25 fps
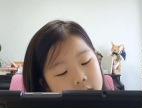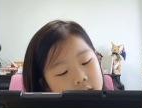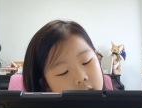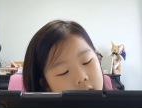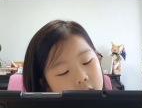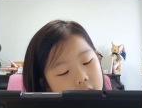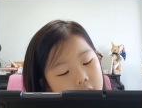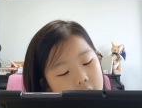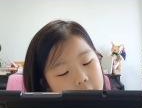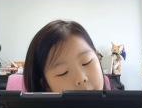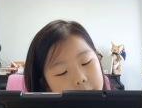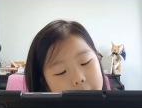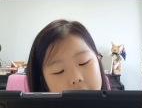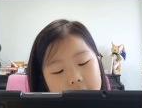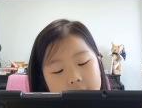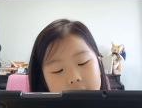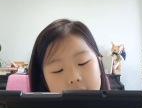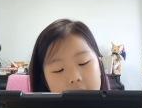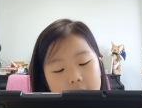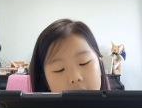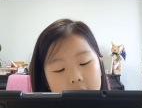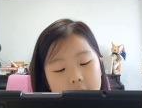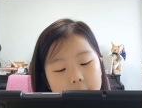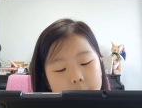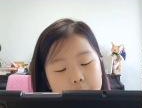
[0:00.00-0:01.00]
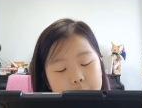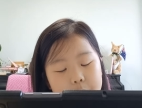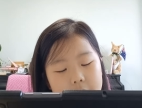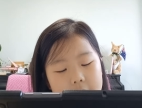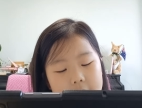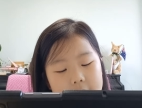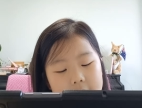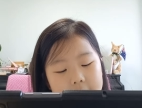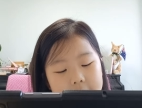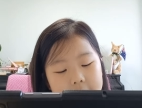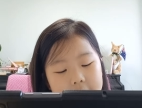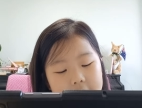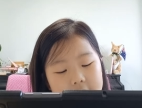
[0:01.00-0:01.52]
come and have
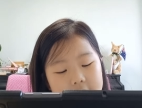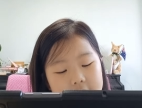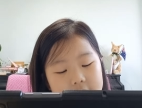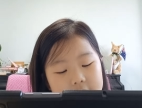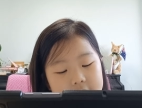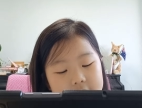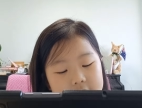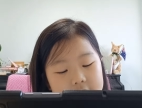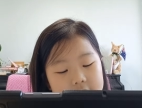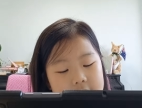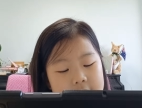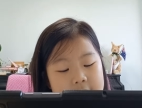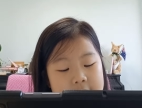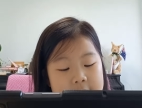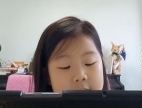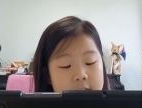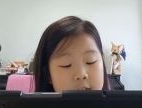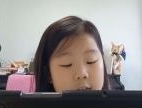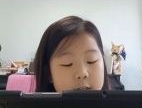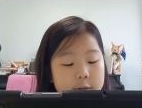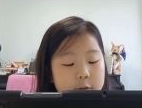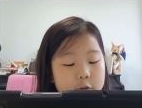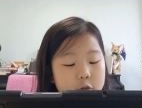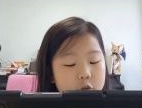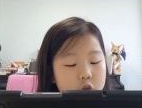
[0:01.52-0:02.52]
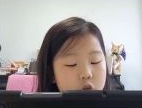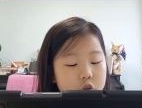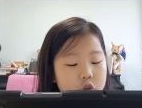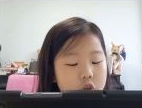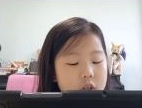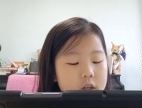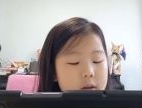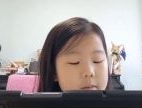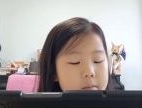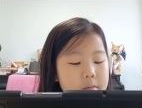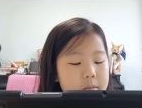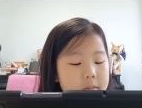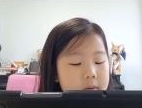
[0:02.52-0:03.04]
breakfast.
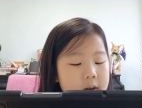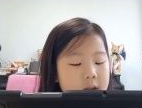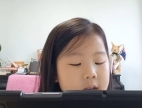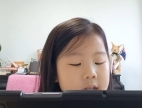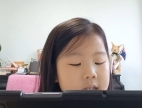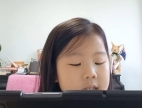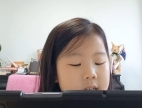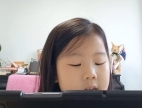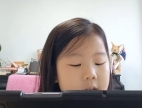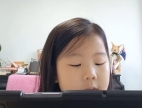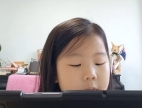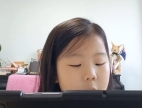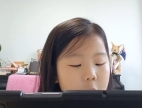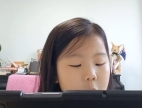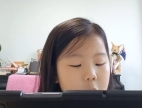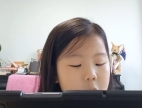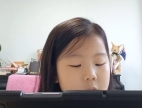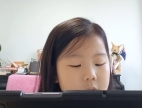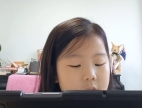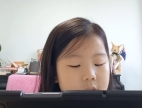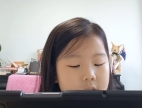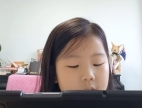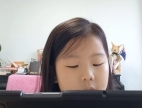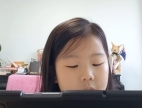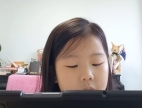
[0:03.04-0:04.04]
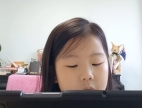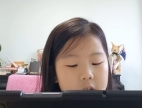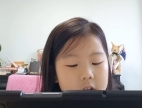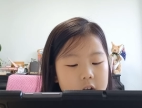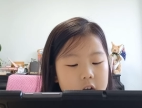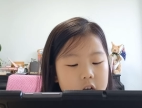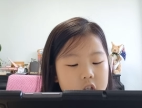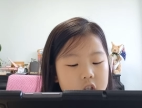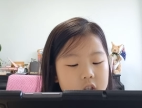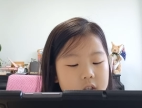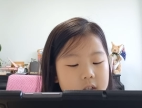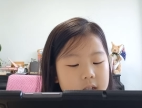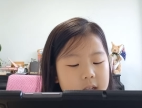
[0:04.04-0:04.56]
She must have already
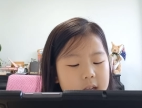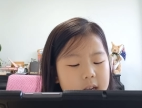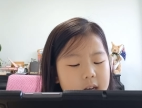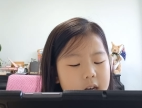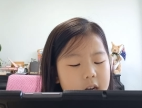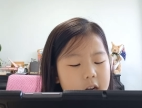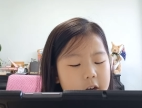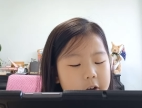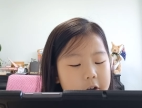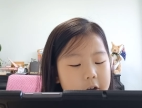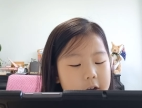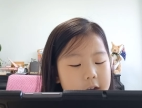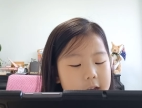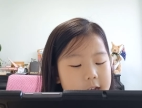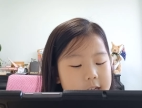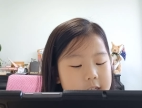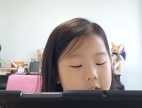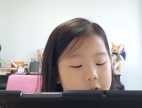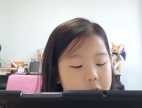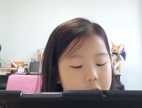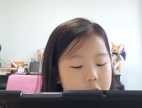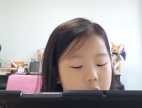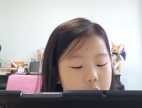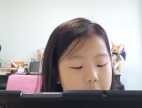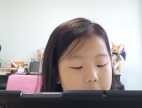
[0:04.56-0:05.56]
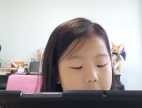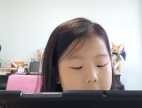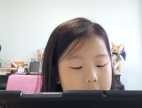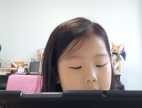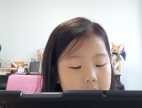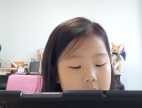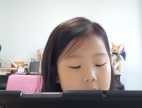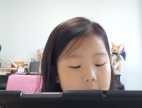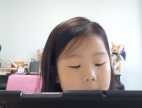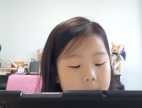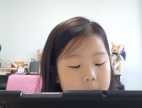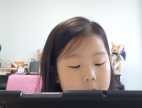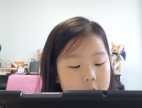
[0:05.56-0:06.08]
finished cleaning the guest room.
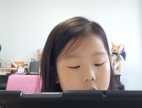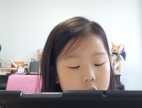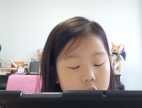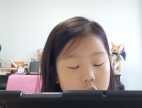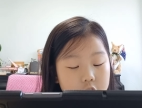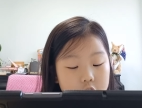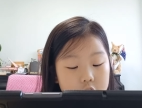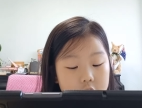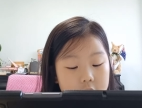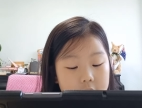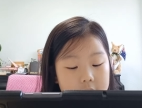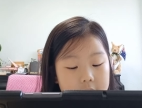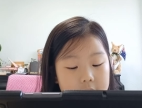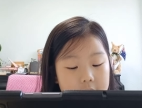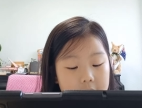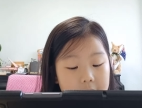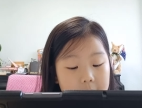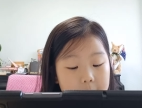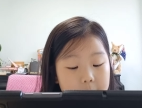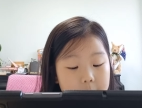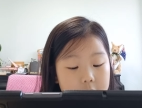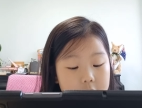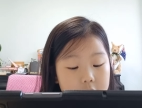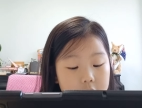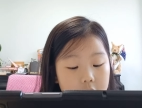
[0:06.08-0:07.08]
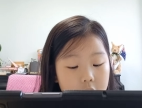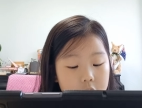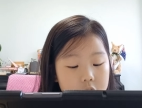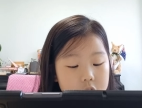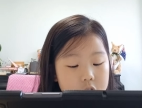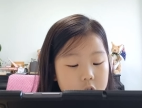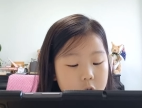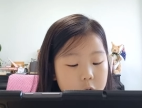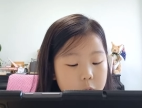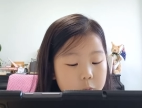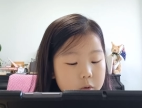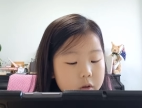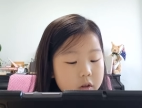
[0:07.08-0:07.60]
She came
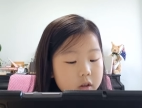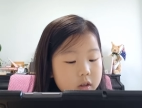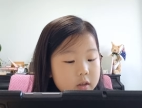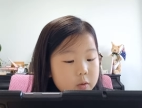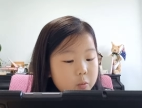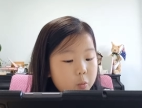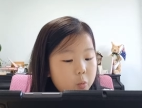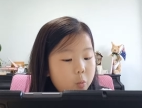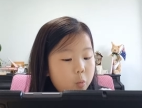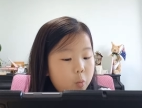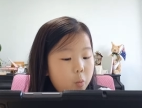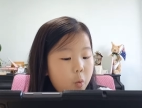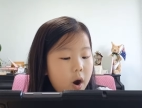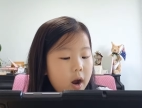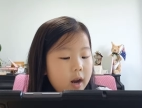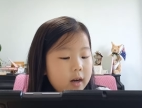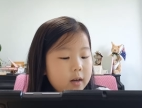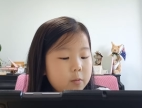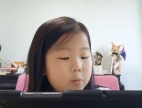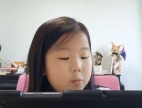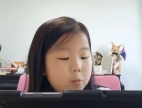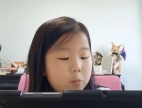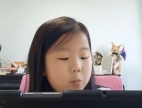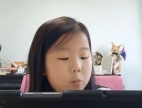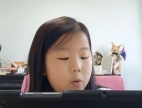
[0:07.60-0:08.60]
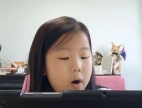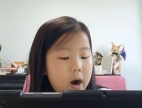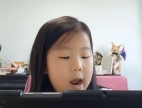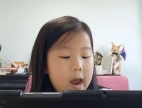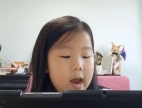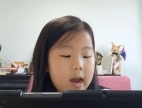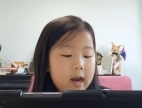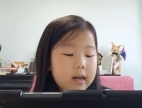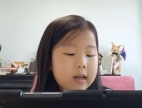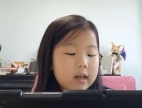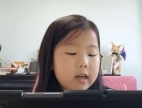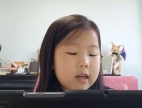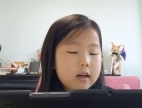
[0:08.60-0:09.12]
closer with a wet
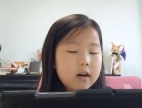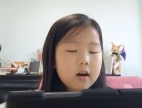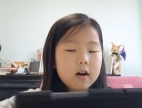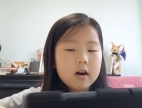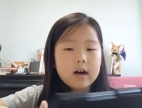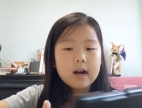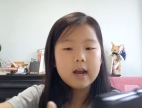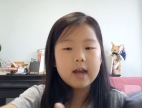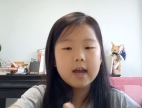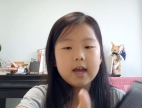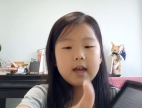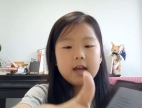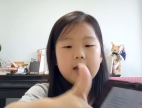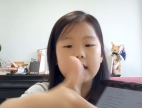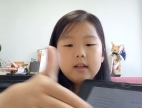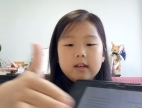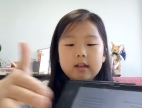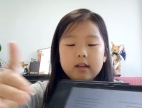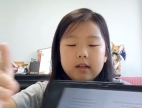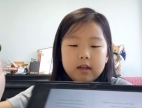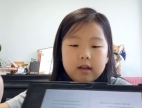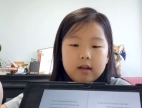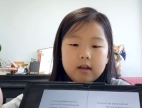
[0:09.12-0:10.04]
rag in her hand.